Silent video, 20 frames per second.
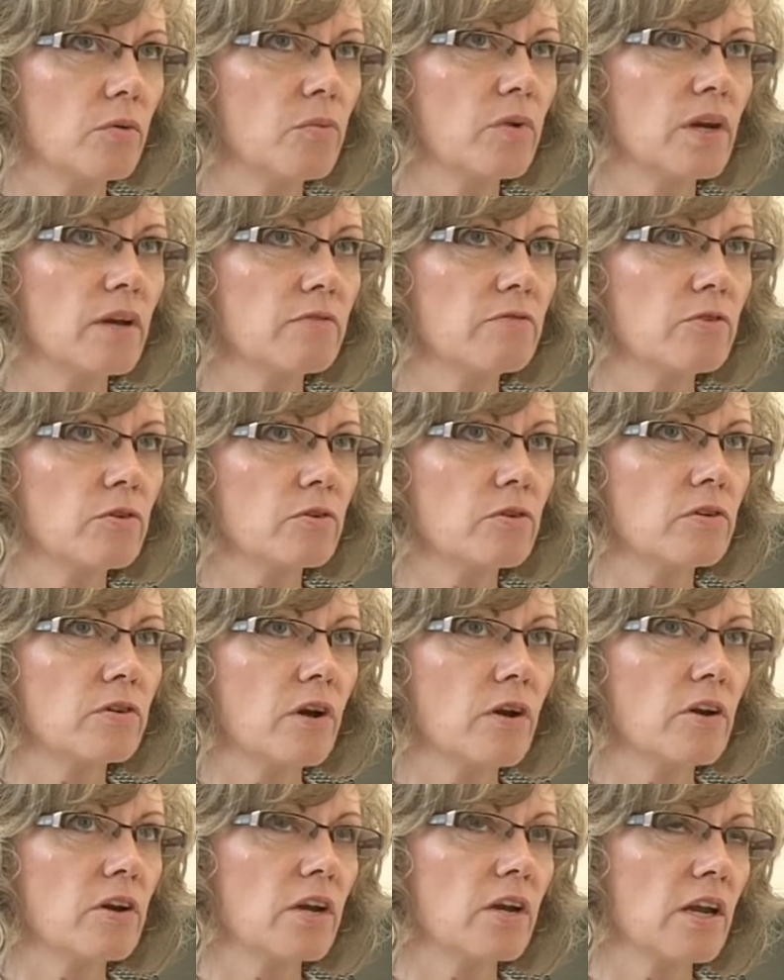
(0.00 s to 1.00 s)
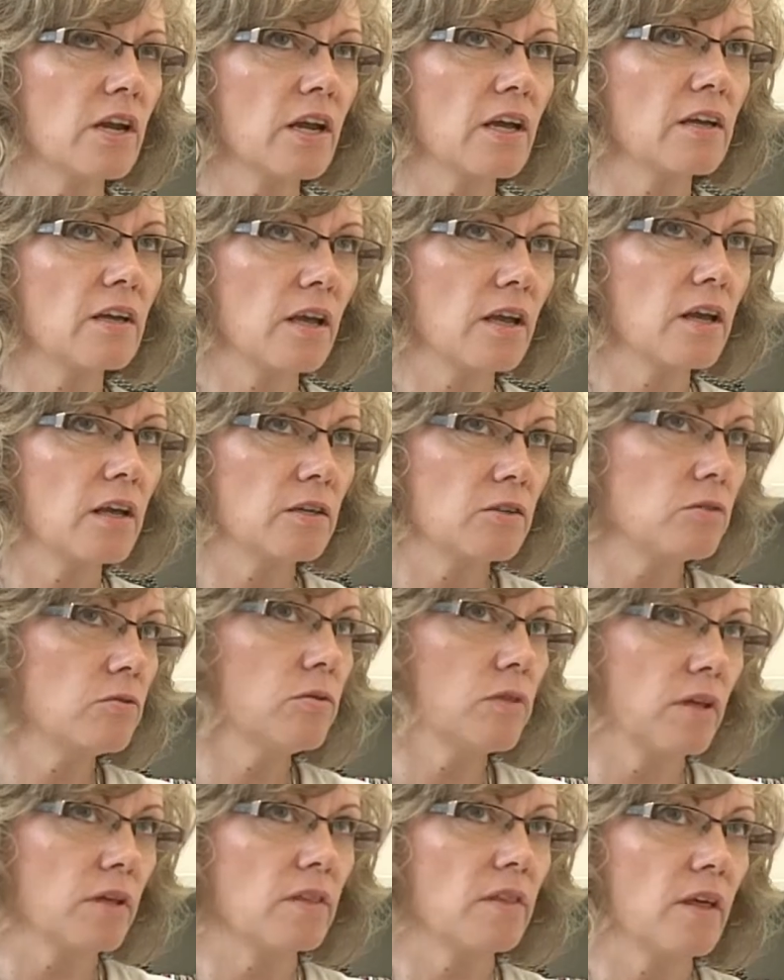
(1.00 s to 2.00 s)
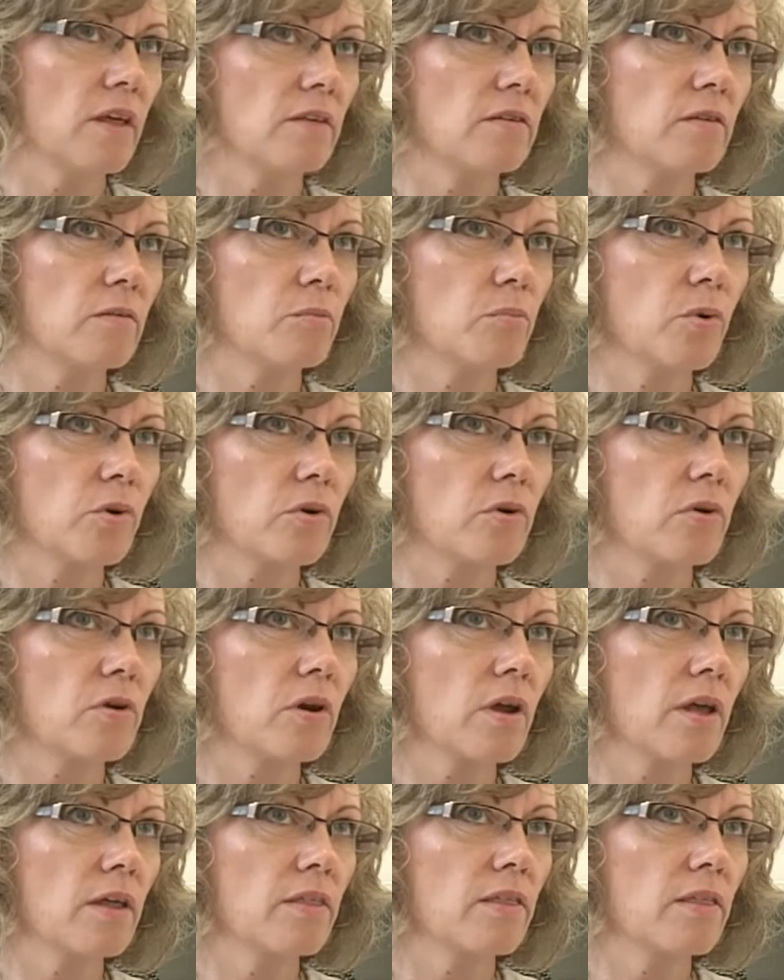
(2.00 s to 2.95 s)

when I first started, and I do think that's important.